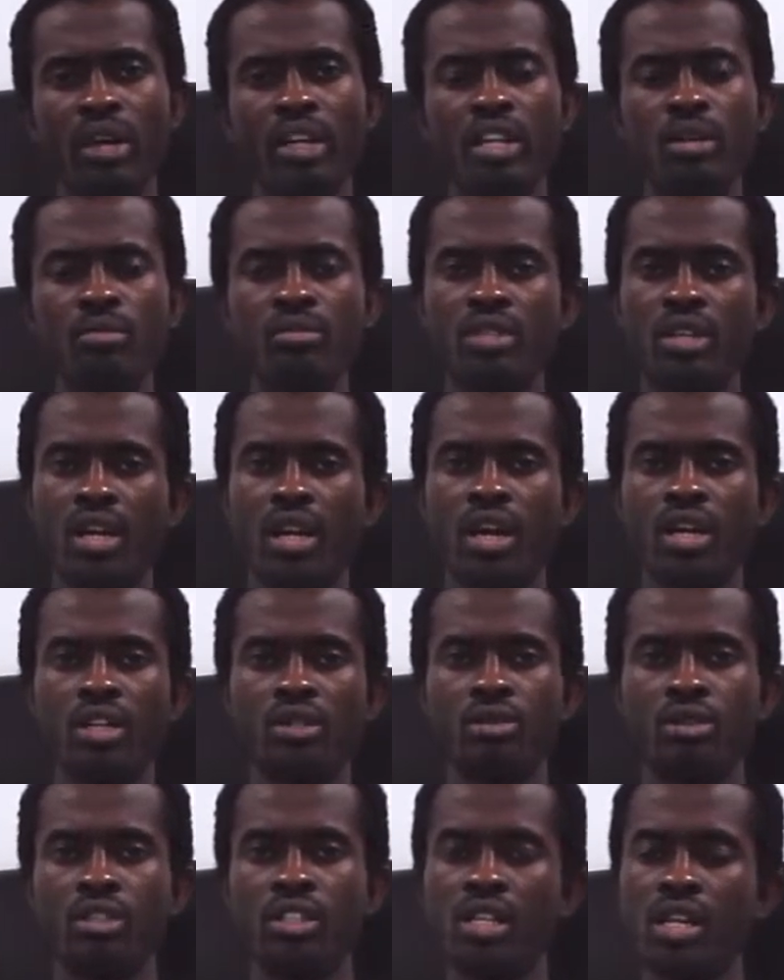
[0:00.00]
My name is uh,
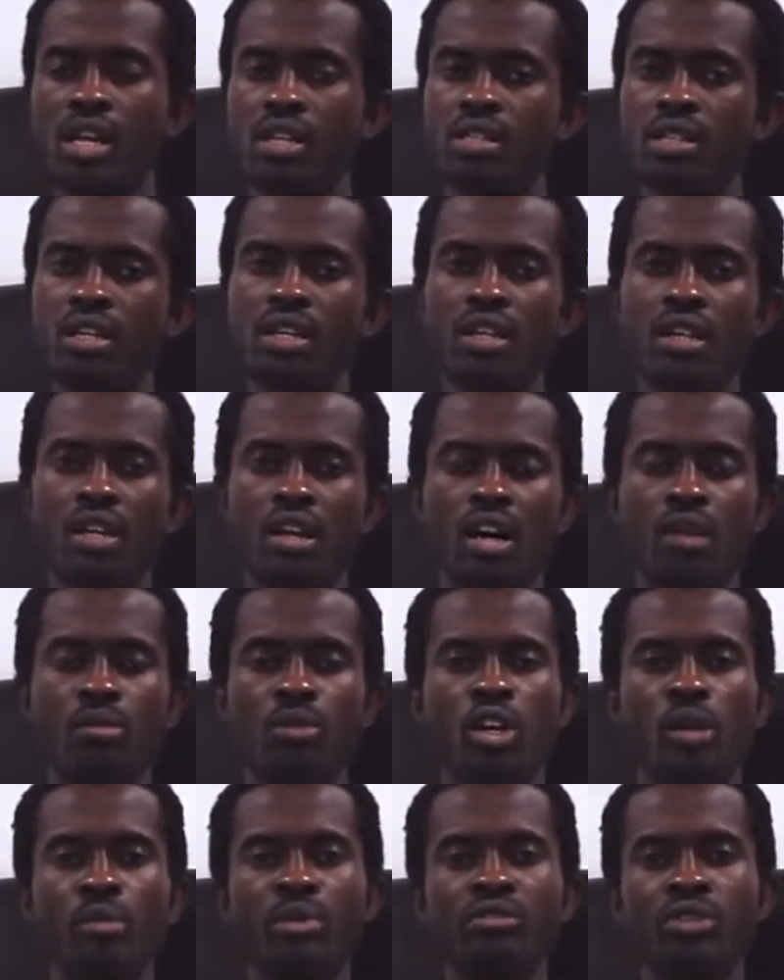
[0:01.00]
Eugene Asse. I'm
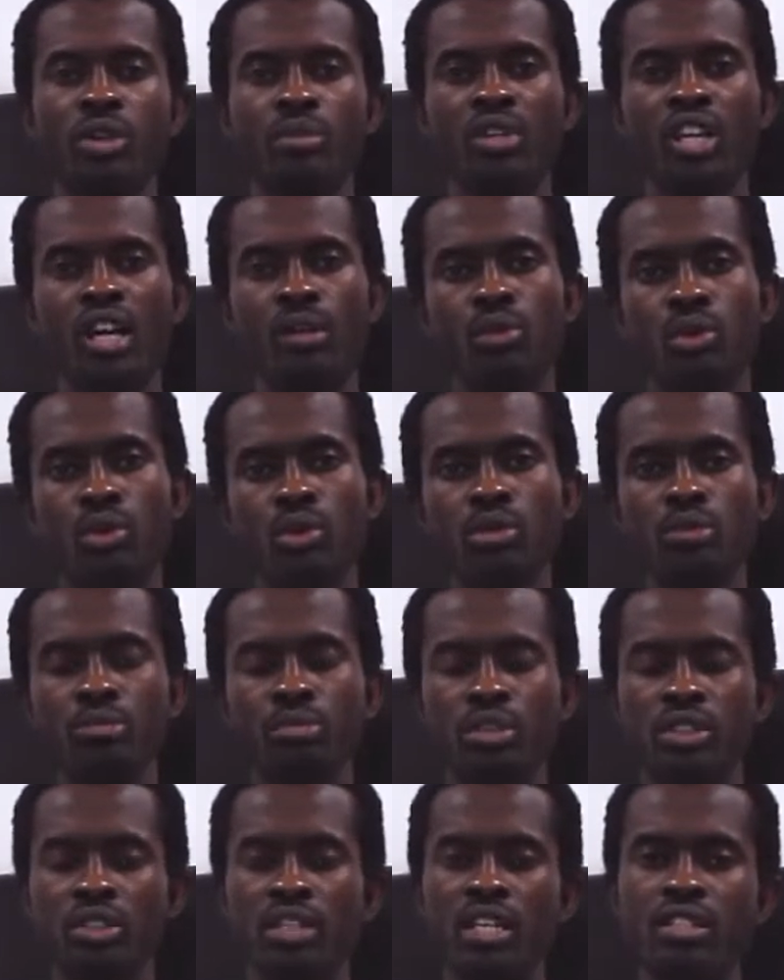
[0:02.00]
coming from Cameroon,
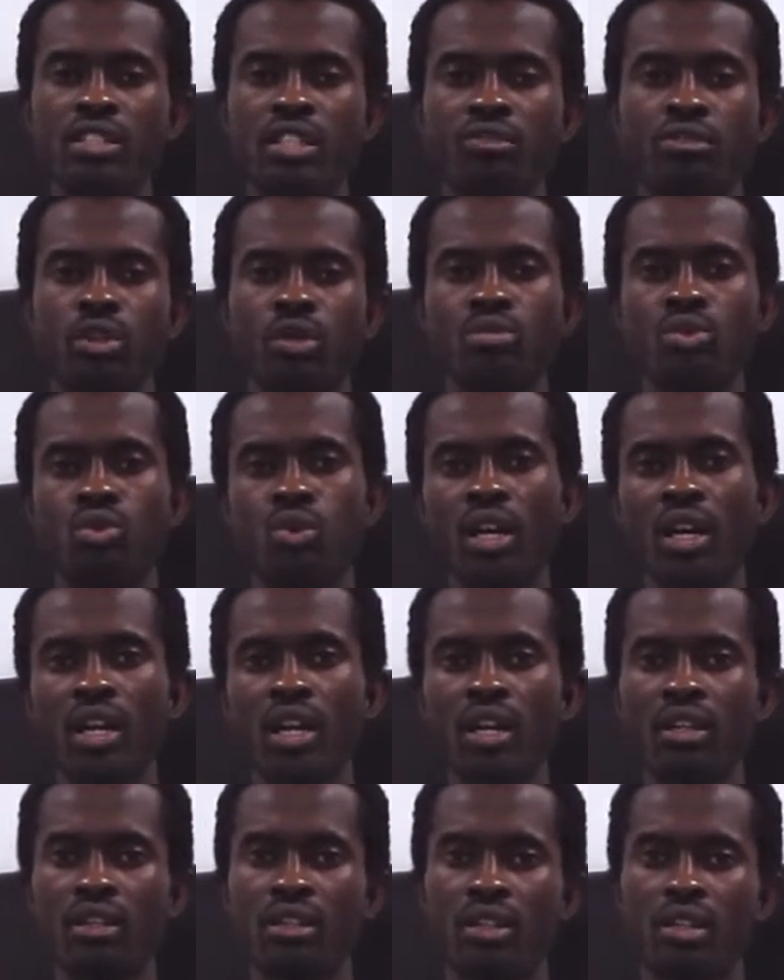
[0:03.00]
precisely from
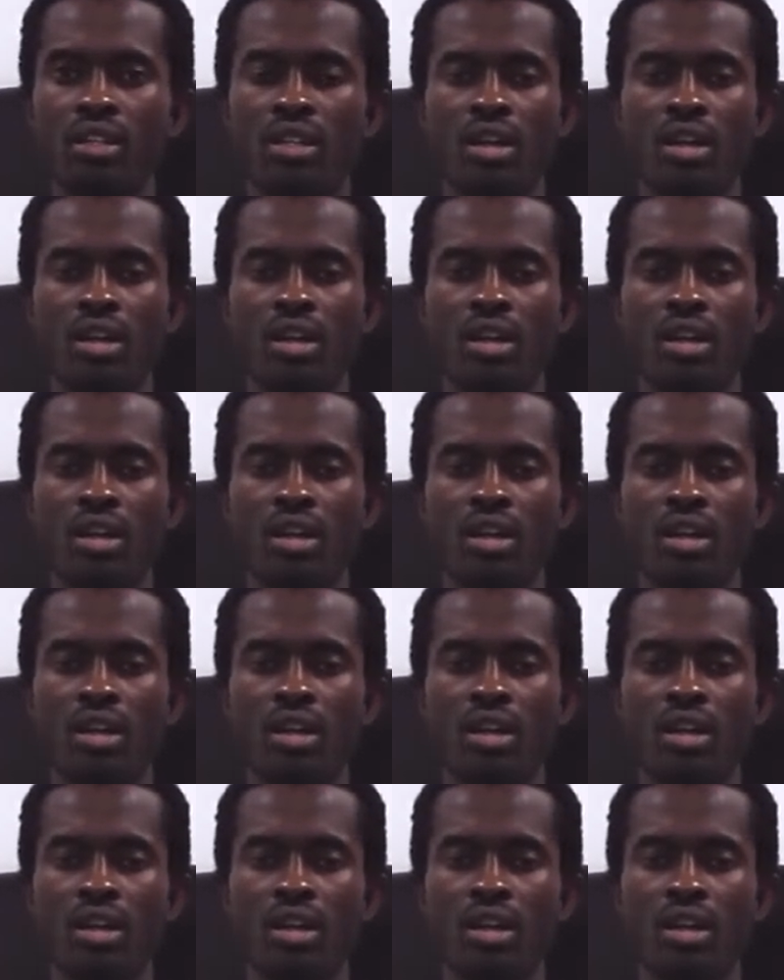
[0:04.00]
Douala.